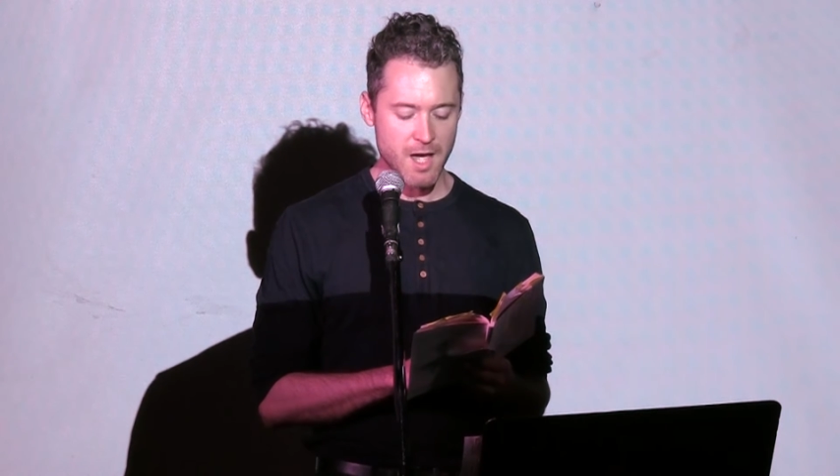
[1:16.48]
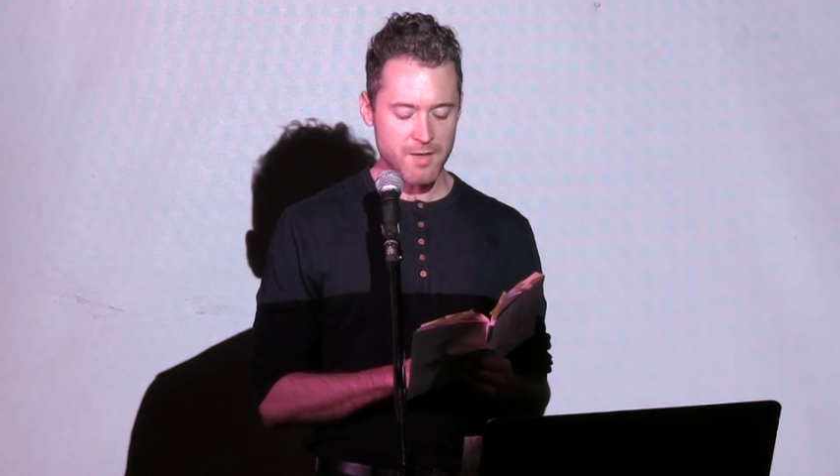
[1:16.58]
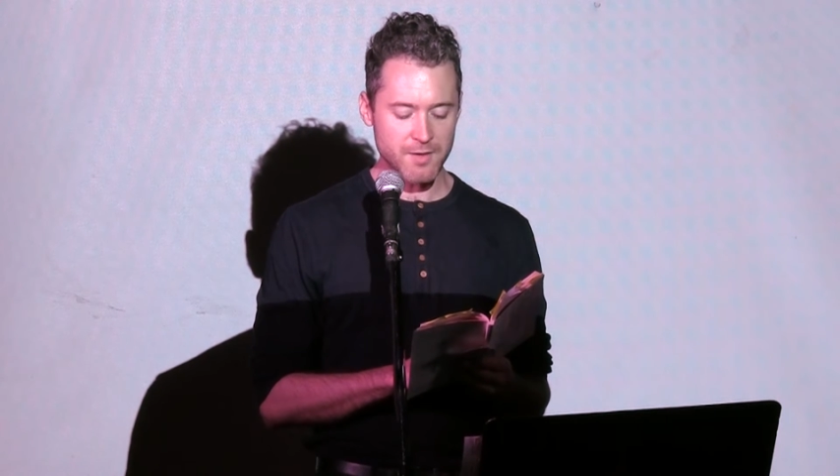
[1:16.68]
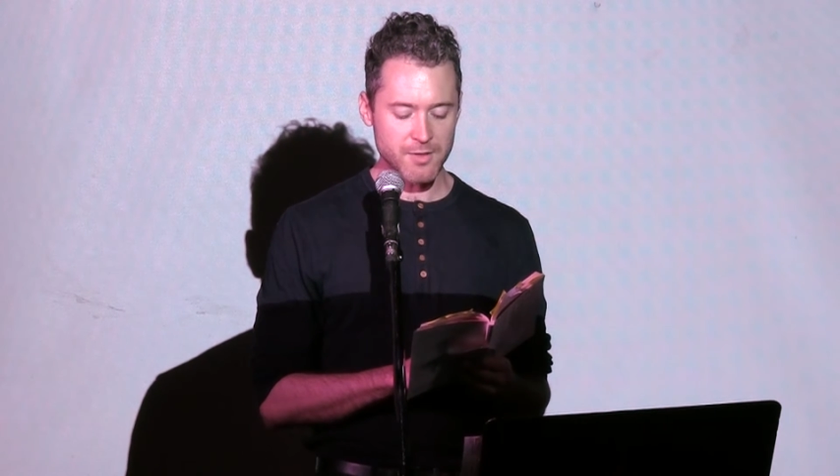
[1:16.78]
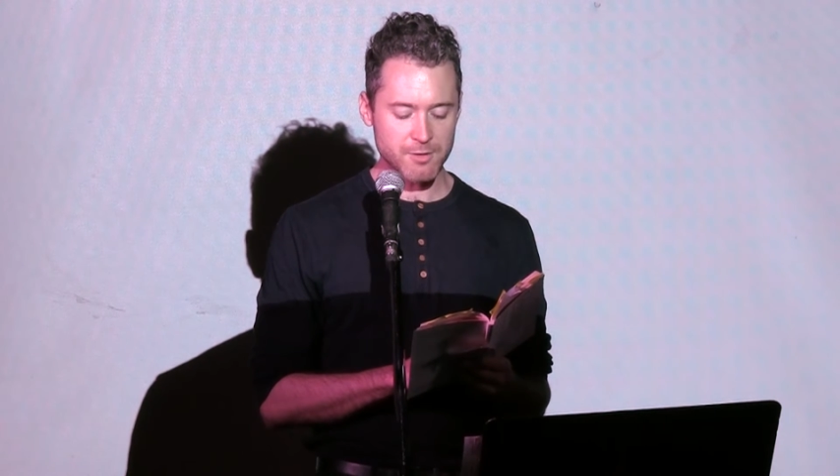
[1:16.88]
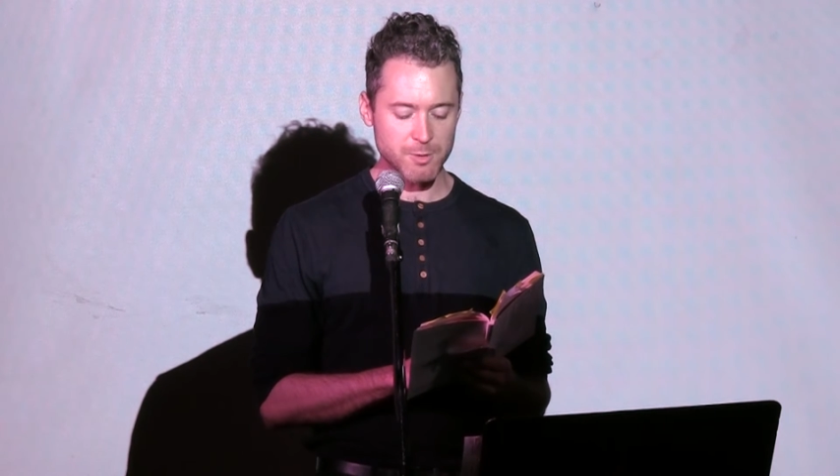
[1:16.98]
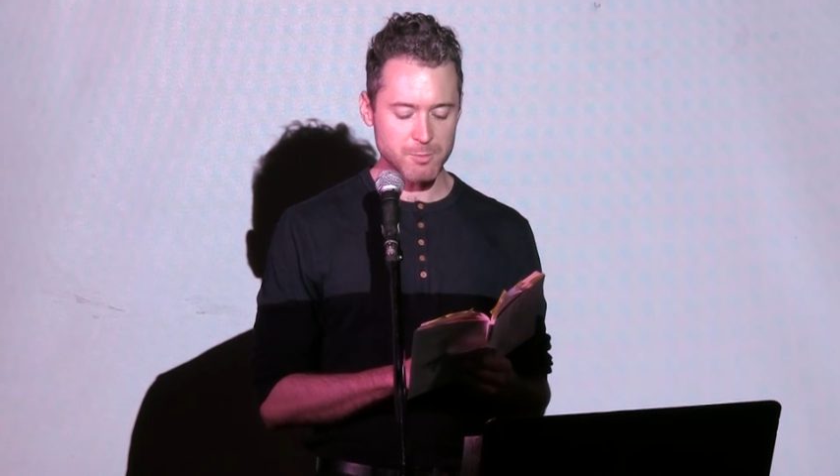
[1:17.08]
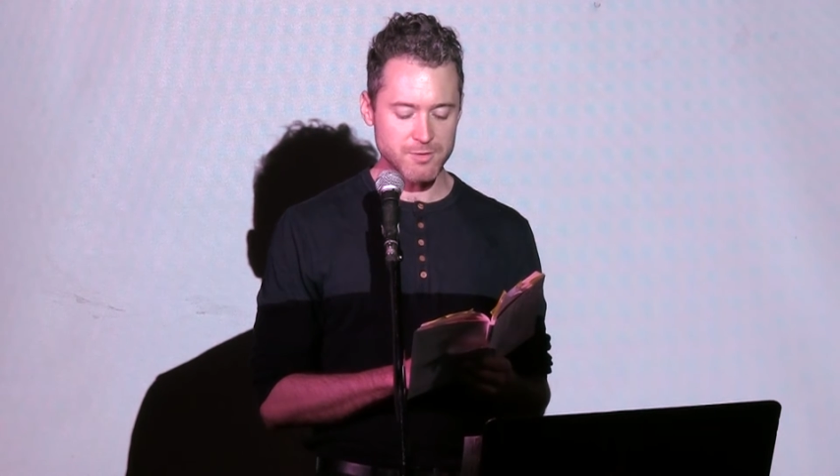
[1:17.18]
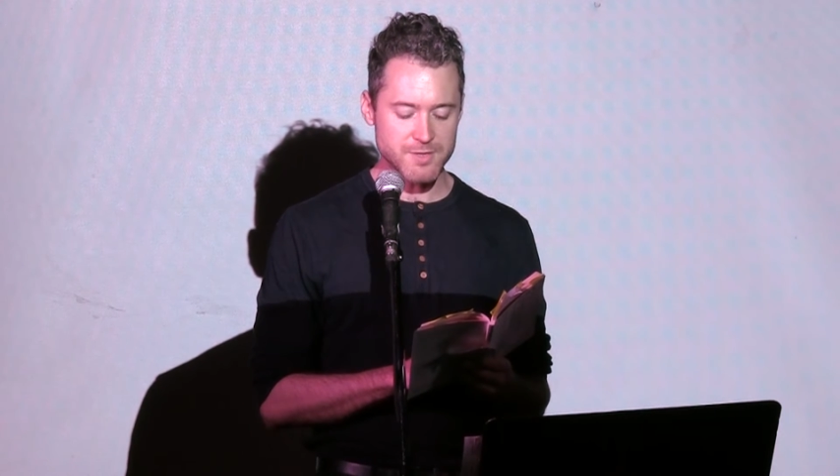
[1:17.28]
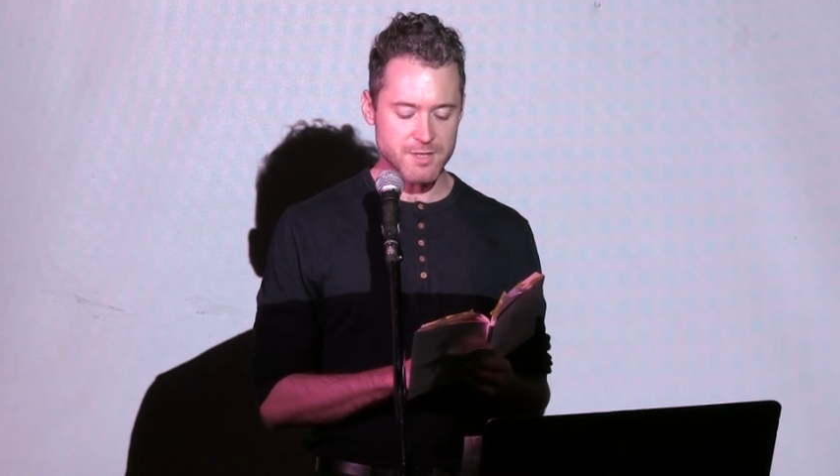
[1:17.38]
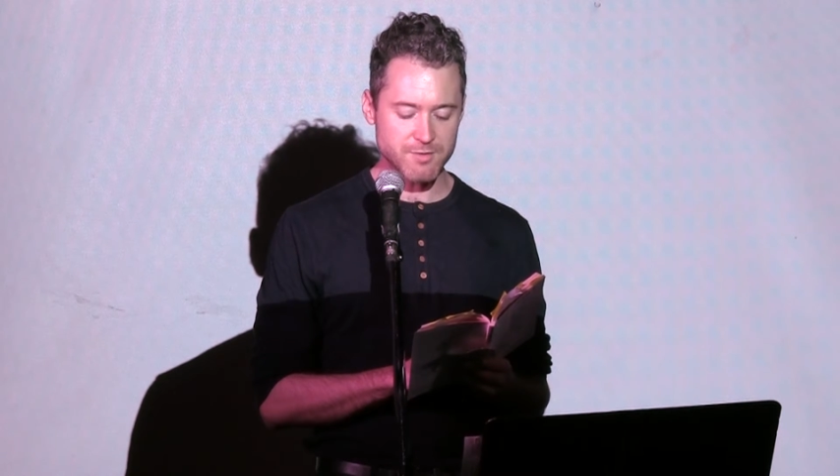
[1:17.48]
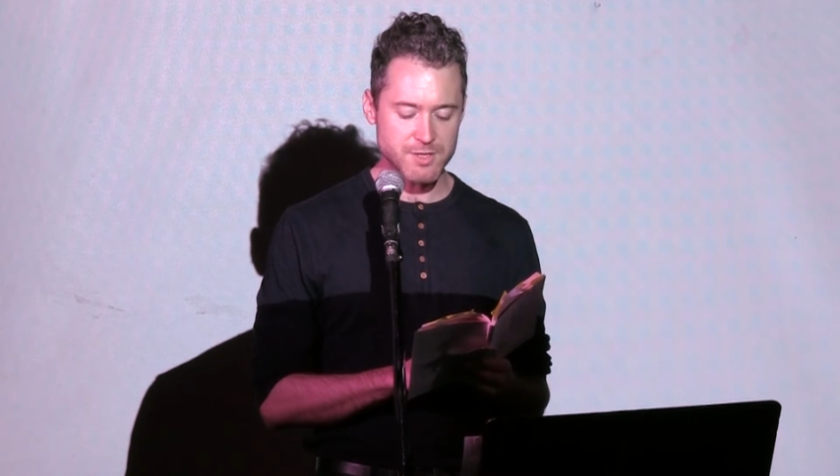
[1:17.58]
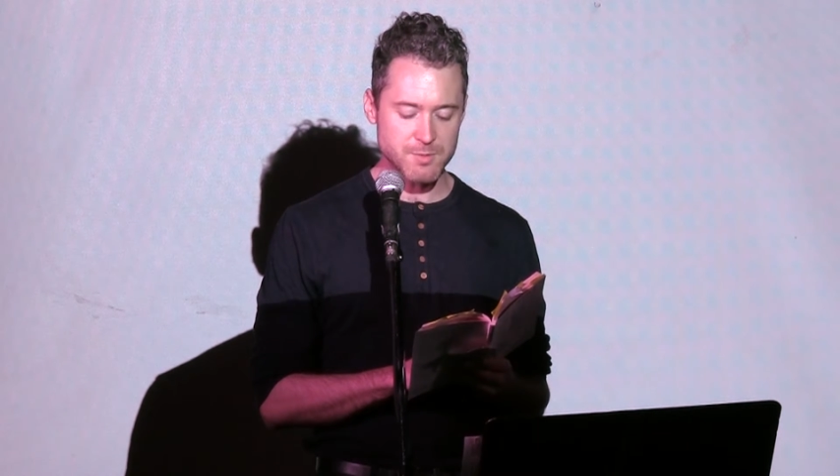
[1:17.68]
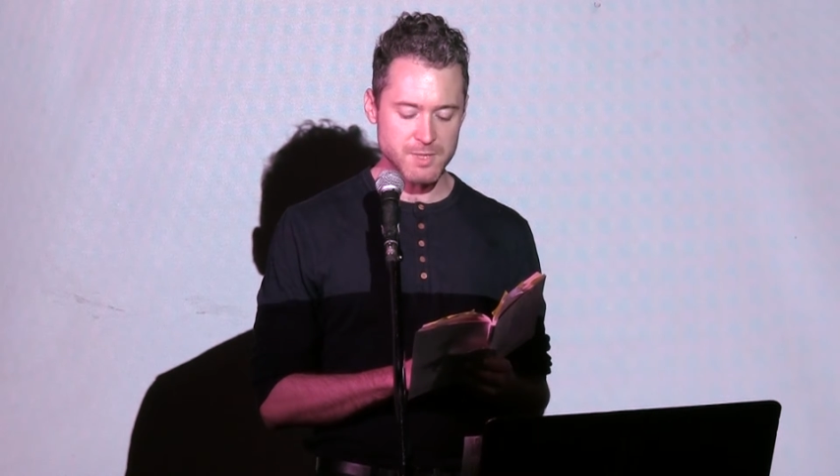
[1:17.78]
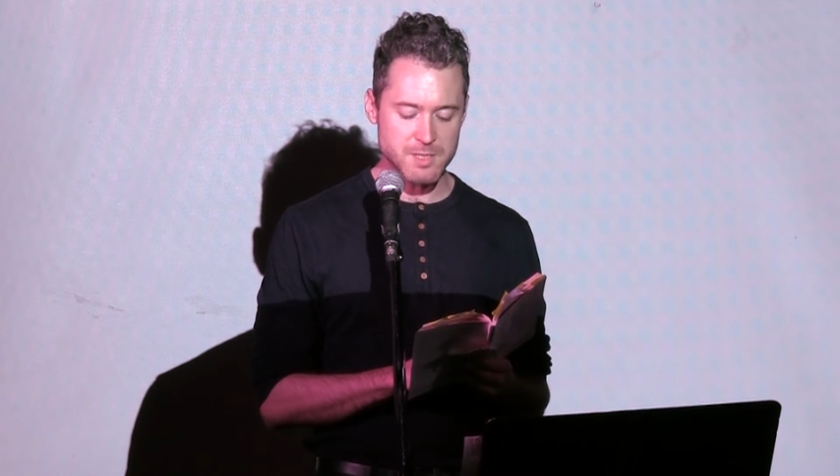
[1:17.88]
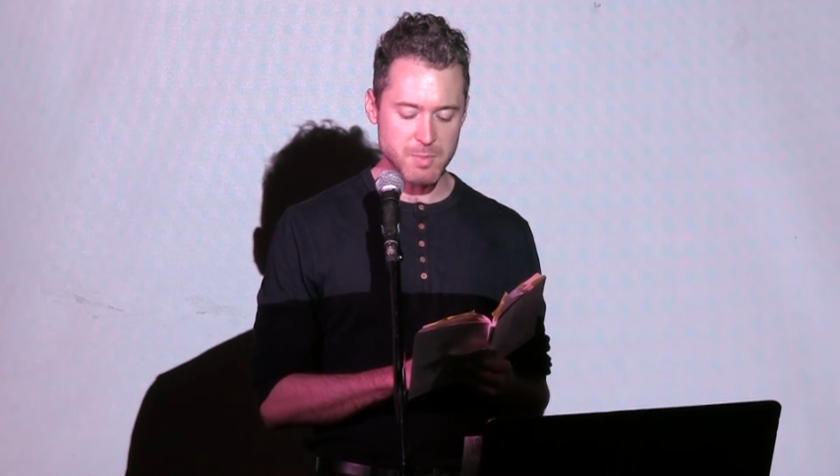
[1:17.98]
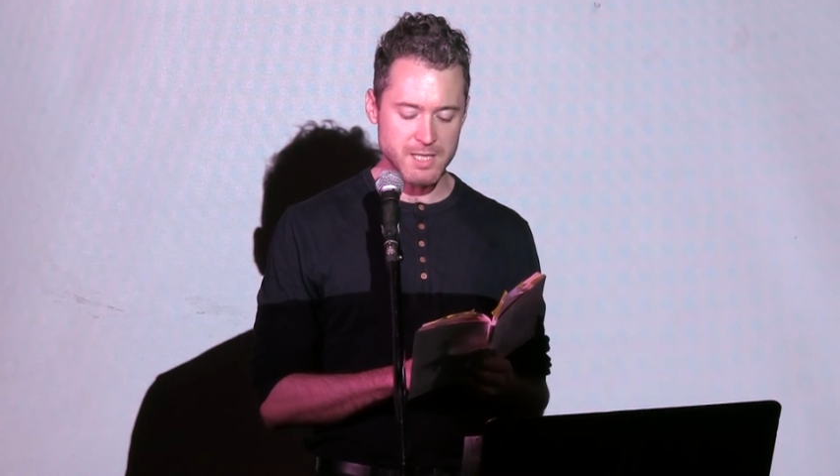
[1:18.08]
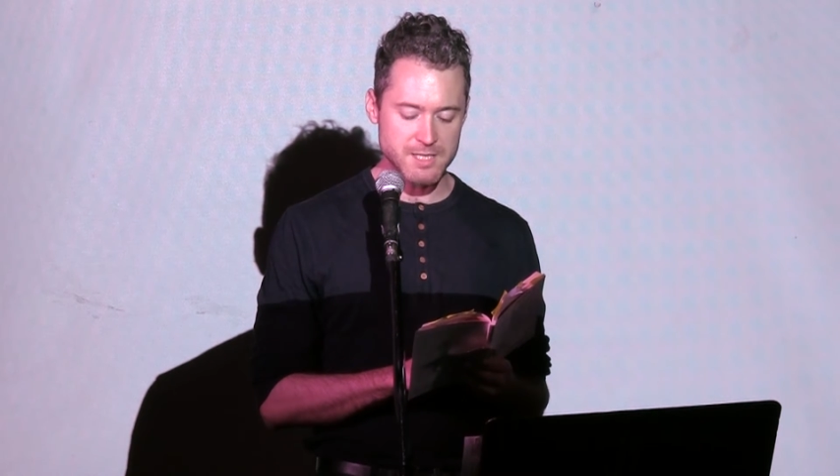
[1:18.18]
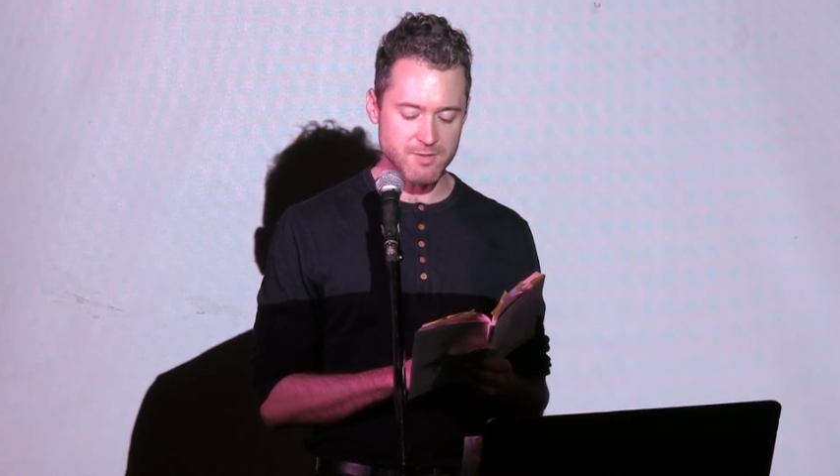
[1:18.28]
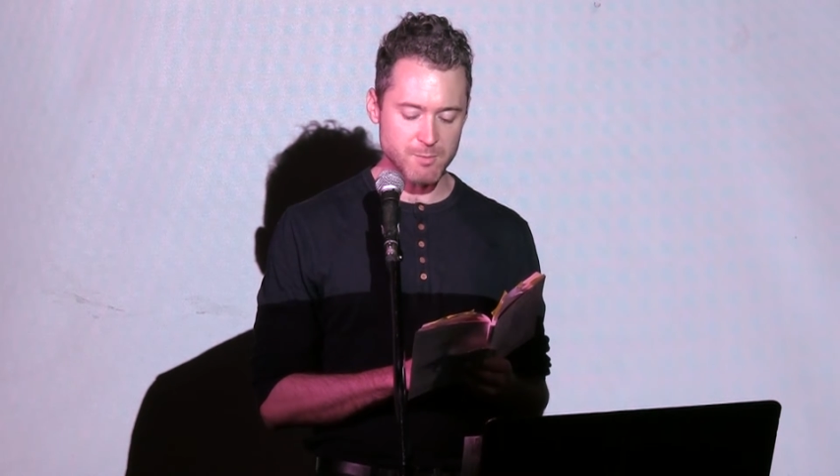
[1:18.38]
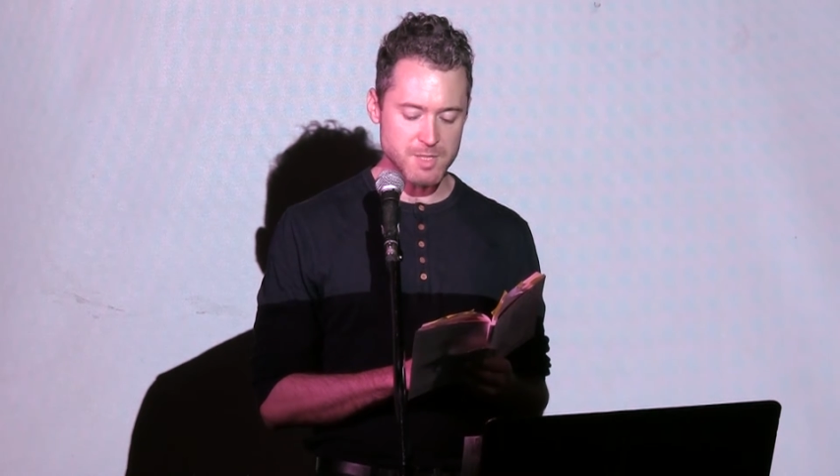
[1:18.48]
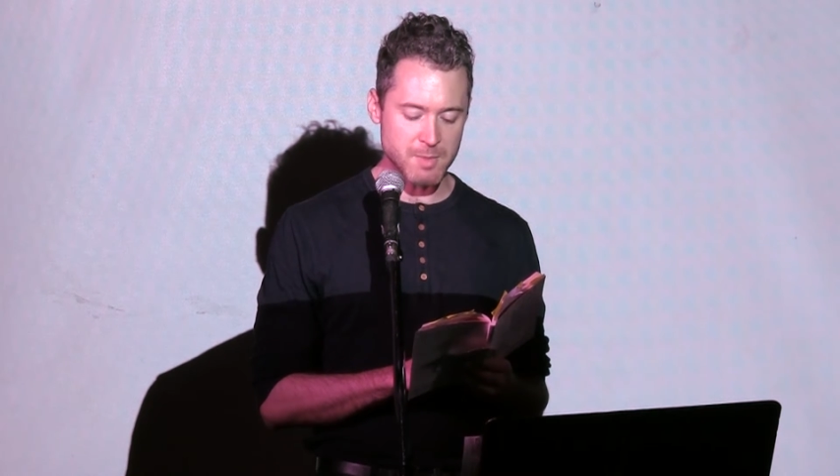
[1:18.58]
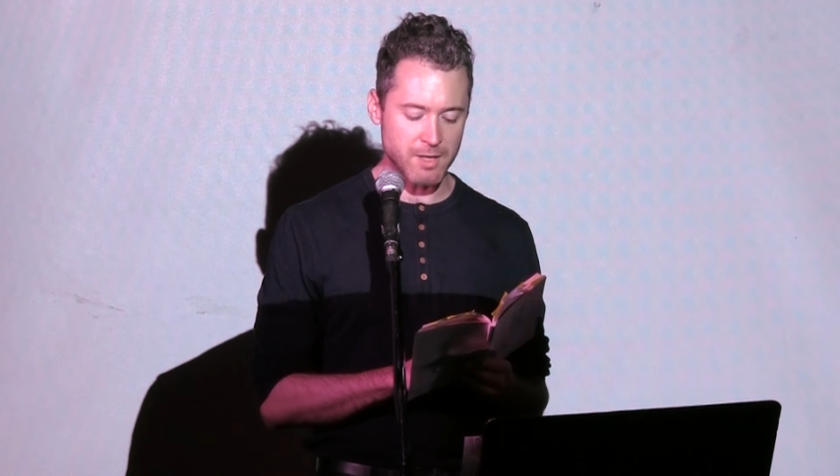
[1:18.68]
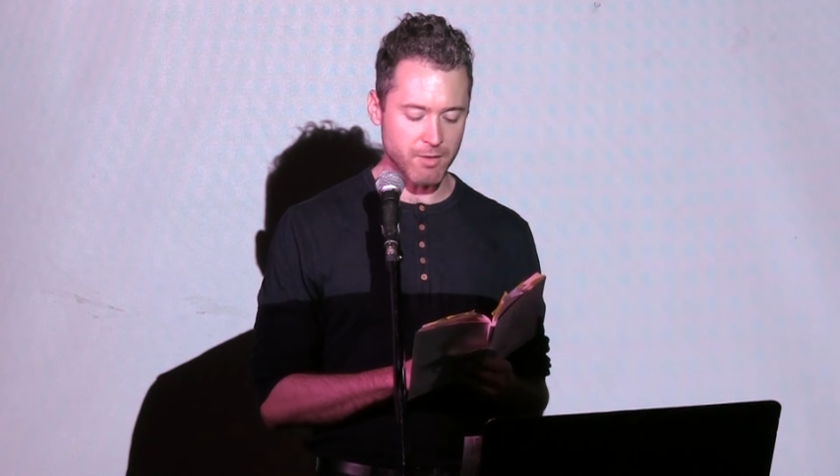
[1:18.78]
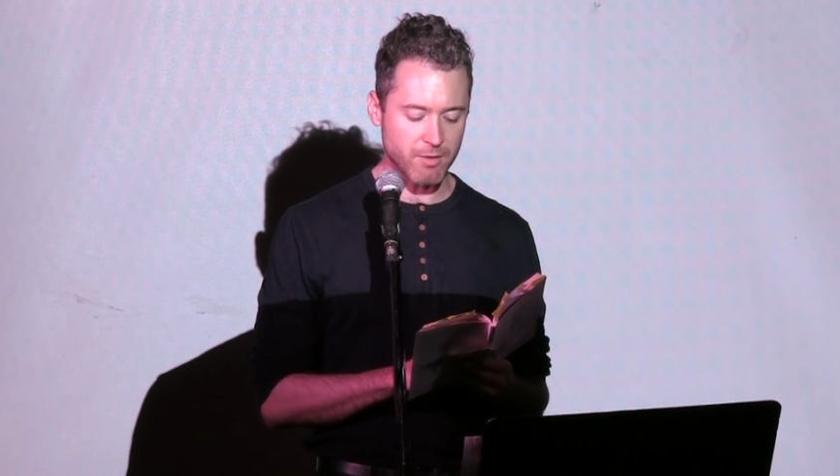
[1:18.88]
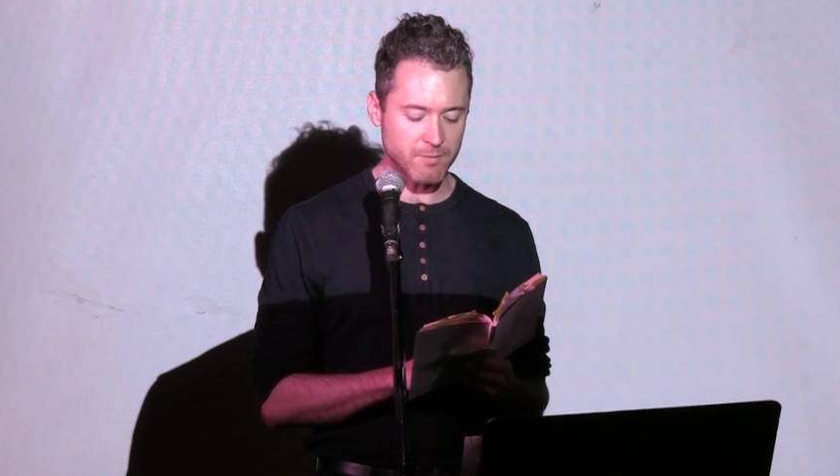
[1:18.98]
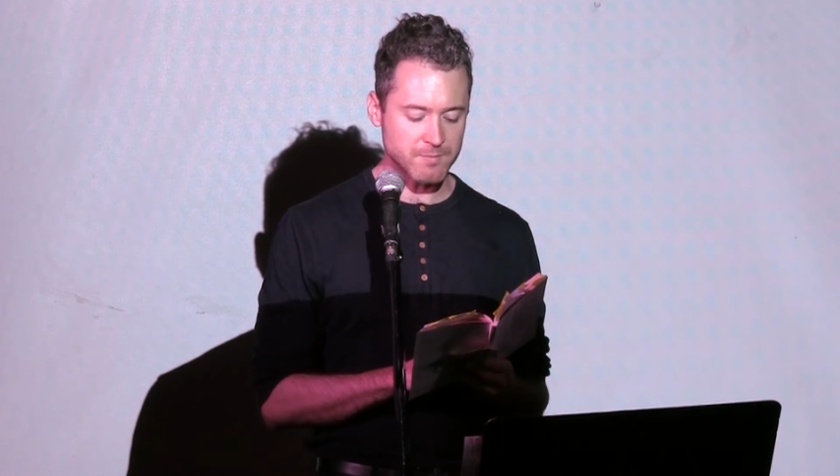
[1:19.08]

The other removes the first one's penis from his mouth.